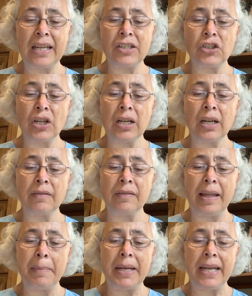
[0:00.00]
a jug of
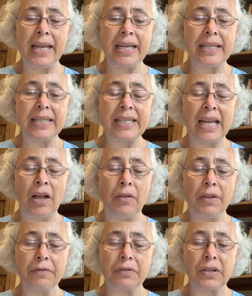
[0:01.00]
lemonade down
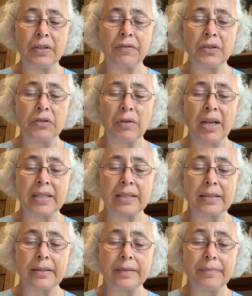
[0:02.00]
the front of her dress.